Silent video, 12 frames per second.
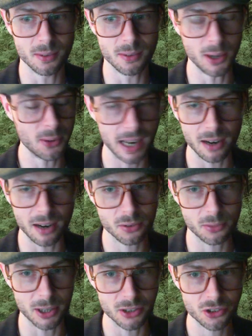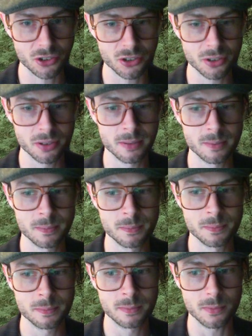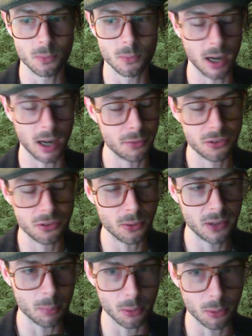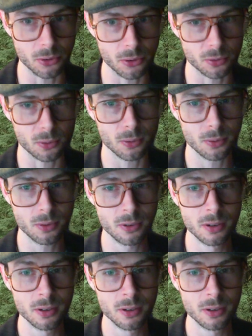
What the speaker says: We don't care as much. We obviously don't take birth control.